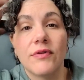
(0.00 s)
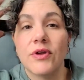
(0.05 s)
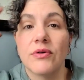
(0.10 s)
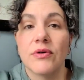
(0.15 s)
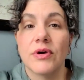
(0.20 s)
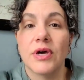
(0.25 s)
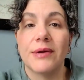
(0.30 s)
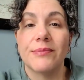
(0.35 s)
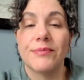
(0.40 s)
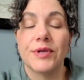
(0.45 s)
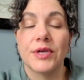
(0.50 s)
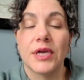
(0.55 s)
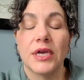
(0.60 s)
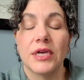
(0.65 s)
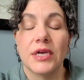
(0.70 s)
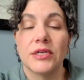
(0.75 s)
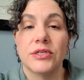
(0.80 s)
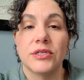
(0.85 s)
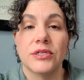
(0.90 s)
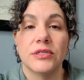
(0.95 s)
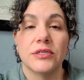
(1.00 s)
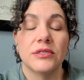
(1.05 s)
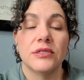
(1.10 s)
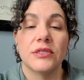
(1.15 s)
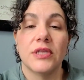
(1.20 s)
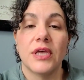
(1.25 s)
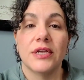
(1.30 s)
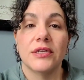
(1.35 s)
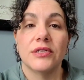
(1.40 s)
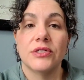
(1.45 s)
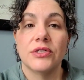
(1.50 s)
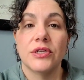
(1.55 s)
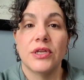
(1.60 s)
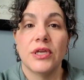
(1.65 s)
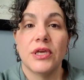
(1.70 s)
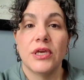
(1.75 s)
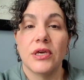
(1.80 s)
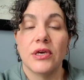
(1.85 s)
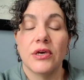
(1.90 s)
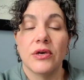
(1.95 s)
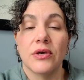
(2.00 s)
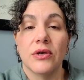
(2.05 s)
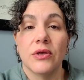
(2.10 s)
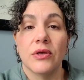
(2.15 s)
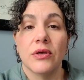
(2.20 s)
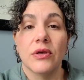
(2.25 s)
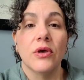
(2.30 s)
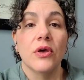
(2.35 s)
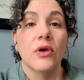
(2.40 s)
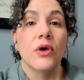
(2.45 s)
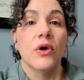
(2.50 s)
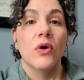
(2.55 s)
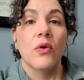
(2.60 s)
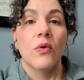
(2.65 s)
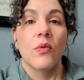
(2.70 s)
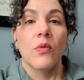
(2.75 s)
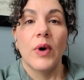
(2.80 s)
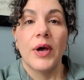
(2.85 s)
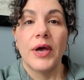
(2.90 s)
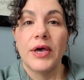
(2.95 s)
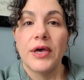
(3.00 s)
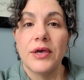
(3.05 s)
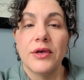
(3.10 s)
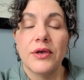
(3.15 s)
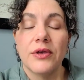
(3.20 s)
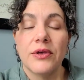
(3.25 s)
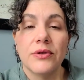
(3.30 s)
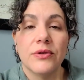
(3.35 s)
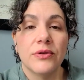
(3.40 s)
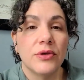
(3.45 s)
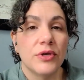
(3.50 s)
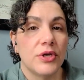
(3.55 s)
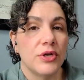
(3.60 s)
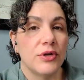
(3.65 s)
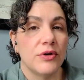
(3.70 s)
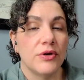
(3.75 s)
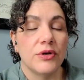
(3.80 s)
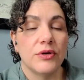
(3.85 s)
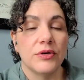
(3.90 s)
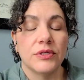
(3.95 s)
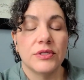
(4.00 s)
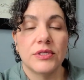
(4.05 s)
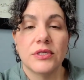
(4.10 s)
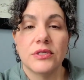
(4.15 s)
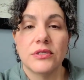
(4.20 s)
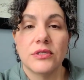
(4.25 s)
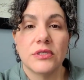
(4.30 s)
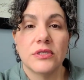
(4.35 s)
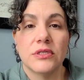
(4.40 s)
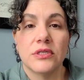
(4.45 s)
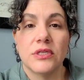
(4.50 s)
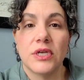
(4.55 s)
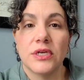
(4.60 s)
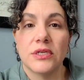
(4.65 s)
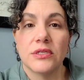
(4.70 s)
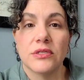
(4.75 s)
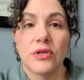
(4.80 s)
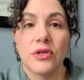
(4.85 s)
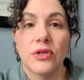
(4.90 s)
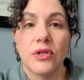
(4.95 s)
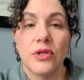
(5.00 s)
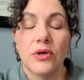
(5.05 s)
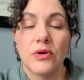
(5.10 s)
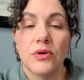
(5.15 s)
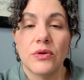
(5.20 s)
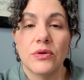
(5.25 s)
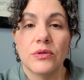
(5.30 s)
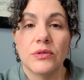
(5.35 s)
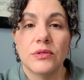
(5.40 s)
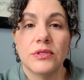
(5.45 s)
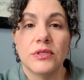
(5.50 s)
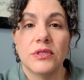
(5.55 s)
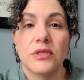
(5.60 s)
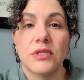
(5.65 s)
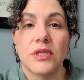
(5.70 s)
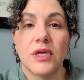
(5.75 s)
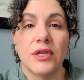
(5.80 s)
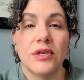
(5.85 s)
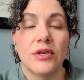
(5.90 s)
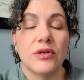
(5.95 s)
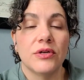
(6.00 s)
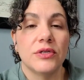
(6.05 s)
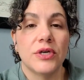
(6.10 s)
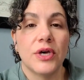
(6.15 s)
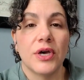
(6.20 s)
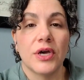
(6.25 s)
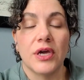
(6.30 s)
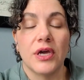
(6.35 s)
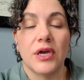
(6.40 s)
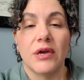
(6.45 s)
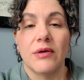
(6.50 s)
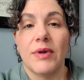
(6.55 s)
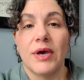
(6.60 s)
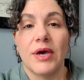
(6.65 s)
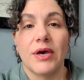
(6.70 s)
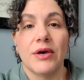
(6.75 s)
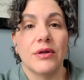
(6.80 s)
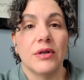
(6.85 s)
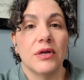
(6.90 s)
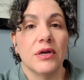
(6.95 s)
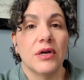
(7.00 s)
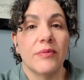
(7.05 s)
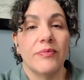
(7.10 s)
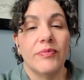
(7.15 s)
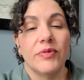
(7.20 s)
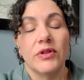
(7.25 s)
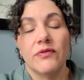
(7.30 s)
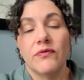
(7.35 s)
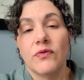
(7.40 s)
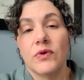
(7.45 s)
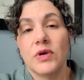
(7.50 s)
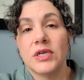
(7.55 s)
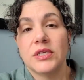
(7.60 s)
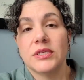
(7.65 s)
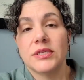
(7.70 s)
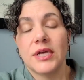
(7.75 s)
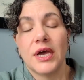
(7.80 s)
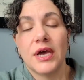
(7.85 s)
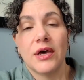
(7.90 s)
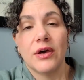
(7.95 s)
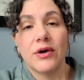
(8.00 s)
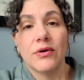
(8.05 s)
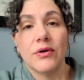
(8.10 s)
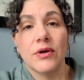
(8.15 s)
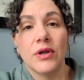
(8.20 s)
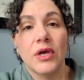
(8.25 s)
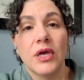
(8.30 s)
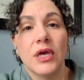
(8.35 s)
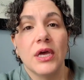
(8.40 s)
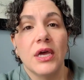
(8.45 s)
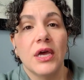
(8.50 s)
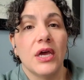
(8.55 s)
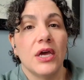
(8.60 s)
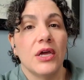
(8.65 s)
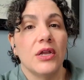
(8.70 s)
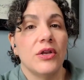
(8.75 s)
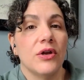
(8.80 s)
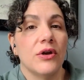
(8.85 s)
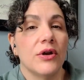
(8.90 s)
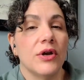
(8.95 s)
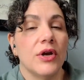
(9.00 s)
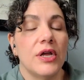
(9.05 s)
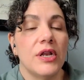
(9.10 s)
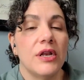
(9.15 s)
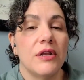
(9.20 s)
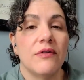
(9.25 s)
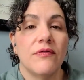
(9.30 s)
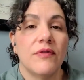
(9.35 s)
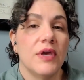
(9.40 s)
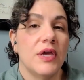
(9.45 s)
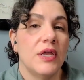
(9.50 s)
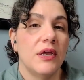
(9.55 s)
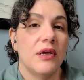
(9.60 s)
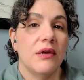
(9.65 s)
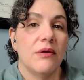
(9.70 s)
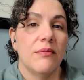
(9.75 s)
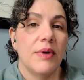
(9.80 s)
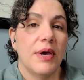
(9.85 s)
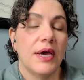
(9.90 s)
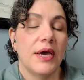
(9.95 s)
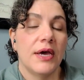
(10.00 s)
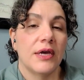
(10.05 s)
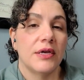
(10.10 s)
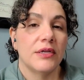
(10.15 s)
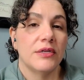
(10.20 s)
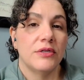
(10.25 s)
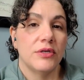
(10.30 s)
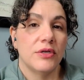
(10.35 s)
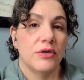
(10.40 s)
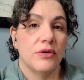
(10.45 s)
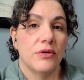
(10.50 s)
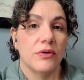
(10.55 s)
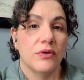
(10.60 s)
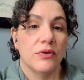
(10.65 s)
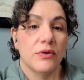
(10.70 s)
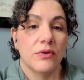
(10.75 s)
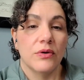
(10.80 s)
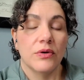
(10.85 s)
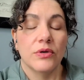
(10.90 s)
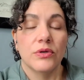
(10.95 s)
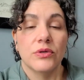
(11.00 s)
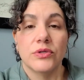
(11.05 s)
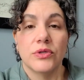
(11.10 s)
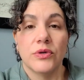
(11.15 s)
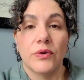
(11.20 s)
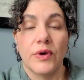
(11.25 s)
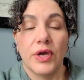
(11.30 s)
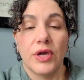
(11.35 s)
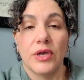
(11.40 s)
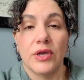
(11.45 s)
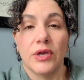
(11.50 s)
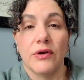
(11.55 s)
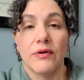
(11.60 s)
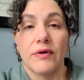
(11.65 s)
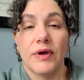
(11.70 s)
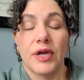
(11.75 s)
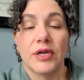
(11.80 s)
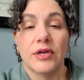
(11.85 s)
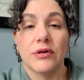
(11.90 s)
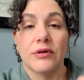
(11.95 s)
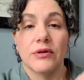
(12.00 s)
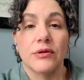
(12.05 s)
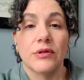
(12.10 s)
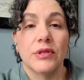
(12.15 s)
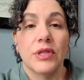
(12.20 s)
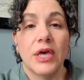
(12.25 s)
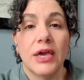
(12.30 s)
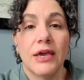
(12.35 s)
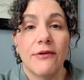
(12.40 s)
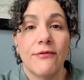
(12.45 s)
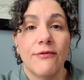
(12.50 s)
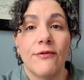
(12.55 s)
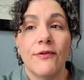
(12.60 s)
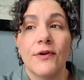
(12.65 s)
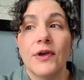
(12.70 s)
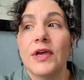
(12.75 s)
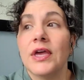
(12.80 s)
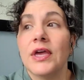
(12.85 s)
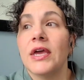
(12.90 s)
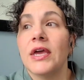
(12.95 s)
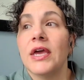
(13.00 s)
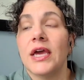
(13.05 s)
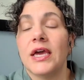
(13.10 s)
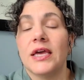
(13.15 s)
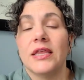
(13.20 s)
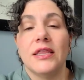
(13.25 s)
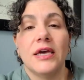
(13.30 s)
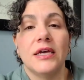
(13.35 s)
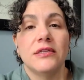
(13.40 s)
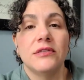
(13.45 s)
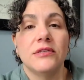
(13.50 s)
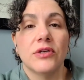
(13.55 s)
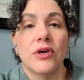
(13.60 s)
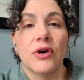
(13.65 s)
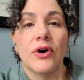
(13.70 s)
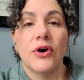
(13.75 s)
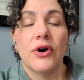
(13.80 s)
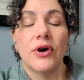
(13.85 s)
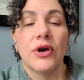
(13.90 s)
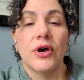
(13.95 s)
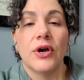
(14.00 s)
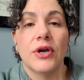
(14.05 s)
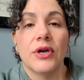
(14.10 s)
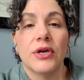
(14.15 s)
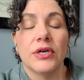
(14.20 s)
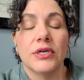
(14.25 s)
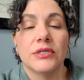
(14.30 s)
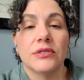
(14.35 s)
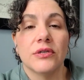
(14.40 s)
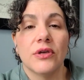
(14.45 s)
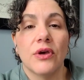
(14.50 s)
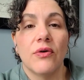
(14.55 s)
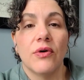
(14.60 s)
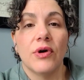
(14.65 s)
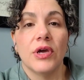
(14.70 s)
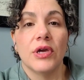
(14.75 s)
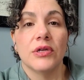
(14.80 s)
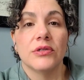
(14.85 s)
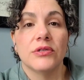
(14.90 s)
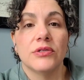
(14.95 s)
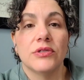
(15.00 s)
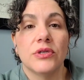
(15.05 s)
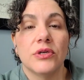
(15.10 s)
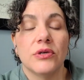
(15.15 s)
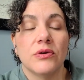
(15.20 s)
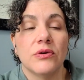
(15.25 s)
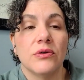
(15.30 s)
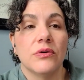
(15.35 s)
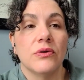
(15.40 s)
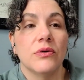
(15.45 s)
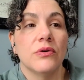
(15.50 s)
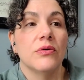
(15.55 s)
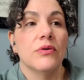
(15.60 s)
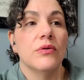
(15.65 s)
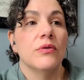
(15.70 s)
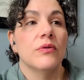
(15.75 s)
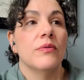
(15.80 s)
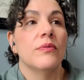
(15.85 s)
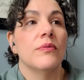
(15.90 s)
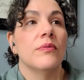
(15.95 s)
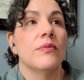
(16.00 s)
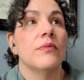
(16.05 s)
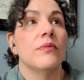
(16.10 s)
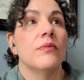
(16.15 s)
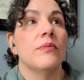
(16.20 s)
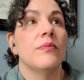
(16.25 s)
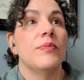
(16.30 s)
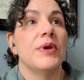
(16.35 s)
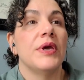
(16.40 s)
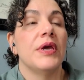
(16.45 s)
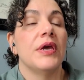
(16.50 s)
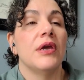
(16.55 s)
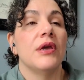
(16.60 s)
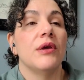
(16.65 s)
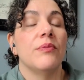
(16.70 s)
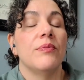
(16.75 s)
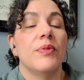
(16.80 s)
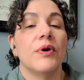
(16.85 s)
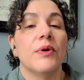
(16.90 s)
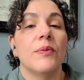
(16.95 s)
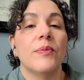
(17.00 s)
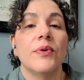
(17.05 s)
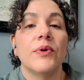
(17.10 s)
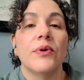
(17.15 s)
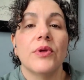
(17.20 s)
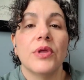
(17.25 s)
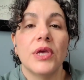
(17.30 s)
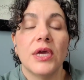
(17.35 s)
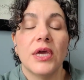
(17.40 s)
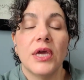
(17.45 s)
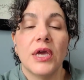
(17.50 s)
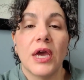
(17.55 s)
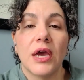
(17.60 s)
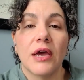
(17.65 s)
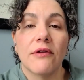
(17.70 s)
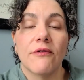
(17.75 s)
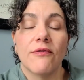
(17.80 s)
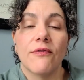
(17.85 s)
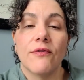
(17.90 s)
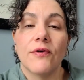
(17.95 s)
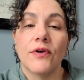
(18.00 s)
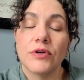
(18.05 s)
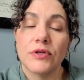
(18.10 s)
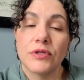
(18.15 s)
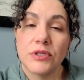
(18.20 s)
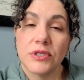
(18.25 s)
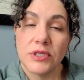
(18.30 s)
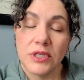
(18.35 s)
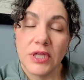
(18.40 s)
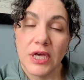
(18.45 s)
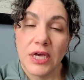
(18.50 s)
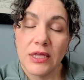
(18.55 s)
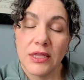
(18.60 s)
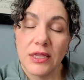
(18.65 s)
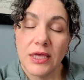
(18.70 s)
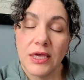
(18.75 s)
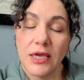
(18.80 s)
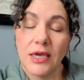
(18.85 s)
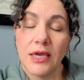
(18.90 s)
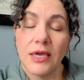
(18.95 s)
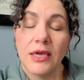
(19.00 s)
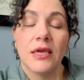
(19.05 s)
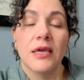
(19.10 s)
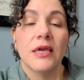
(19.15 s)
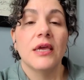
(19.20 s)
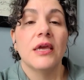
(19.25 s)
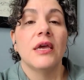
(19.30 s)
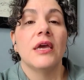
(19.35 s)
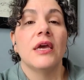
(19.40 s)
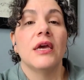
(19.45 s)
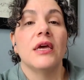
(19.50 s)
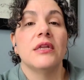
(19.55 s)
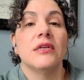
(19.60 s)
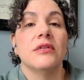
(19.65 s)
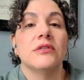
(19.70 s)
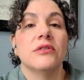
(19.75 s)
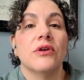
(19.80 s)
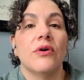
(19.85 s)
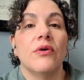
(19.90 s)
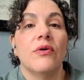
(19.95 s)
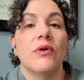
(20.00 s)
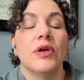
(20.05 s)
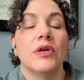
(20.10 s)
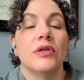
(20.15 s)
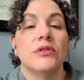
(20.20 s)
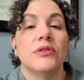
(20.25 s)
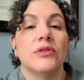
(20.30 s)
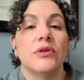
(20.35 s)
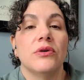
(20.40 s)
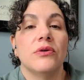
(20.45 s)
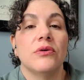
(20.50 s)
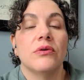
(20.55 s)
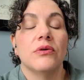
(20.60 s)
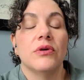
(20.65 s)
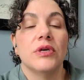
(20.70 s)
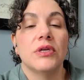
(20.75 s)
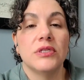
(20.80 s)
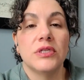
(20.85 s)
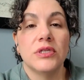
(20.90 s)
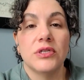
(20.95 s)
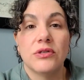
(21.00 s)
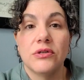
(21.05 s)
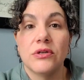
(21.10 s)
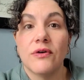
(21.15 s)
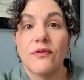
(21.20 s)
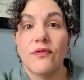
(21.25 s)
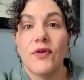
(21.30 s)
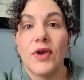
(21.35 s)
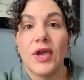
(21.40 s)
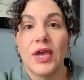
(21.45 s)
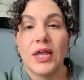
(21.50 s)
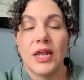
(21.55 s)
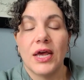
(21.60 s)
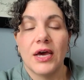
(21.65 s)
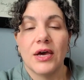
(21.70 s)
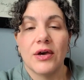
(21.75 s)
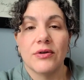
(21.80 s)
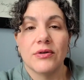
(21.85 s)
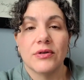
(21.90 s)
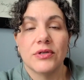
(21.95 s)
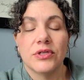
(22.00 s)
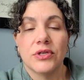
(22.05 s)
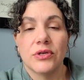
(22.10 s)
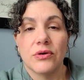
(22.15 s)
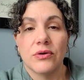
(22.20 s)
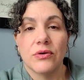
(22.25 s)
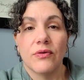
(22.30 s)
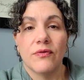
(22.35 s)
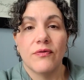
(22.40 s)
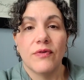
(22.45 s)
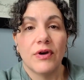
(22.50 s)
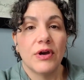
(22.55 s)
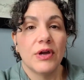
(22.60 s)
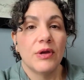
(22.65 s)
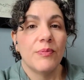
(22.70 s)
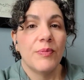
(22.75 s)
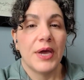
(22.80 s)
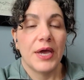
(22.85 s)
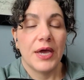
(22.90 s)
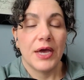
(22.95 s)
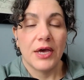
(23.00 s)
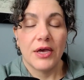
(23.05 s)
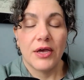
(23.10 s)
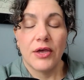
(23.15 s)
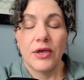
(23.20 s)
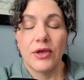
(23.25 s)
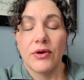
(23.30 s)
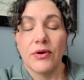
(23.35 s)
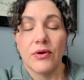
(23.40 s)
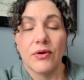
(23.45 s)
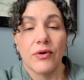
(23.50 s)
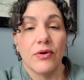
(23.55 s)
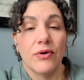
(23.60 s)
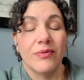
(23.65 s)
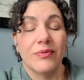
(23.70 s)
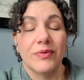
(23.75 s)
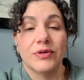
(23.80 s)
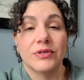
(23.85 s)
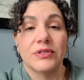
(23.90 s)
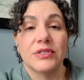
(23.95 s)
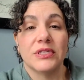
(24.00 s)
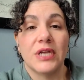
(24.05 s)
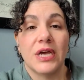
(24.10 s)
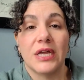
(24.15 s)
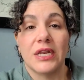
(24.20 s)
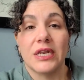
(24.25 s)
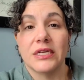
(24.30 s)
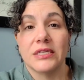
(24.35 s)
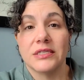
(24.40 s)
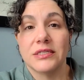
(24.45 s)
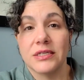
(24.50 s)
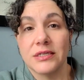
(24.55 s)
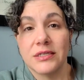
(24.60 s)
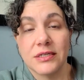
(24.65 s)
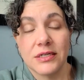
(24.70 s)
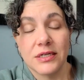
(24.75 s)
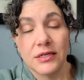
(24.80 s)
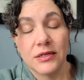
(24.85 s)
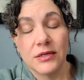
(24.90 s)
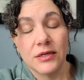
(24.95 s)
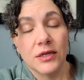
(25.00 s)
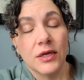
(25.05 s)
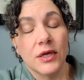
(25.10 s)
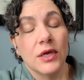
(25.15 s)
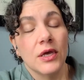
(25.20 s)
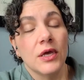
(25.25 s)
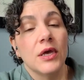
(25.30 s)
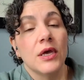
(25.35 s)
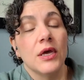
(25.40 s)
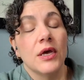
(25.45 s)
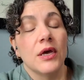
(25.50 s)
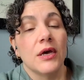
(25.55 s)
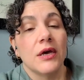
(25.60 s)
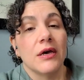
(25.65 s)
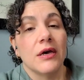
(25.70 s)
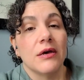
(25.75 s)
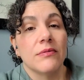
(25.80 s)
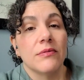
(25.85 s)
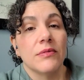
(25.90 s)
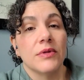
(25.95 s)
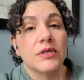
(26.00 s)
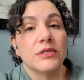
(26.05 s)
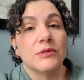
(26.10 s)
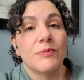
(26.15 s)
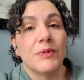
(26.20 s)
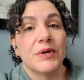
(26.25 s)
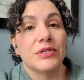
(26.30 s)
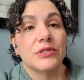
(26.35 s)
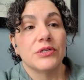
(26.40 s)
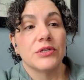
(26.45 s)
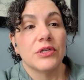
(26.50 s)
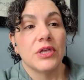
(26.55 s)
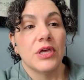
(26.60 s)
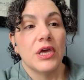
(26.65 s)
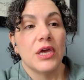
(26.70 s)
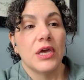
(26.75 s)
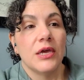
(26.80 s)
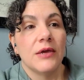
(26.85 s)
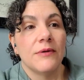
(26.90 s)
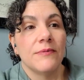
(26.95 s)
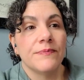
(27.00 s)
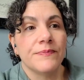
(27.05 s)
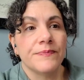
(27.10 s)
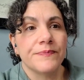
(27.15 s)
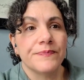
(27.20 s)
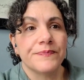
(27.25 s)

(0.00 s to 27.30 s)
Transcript: no complications, that should heal well. Your incision stays closed, then you're talking about a couple of weeks out and you're kind of getting back to doing your regular life. And that scar is going to be purpley at first, likely, and it's going to continue to fade out to very pale or almost non existent. Especially